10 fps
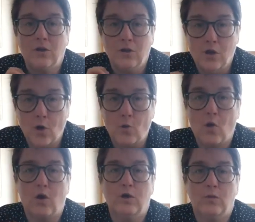no
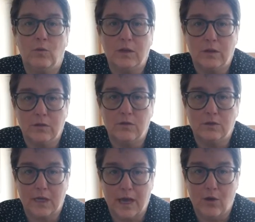one will
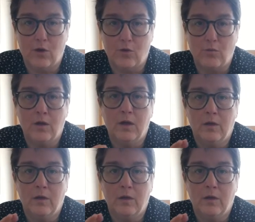lose their home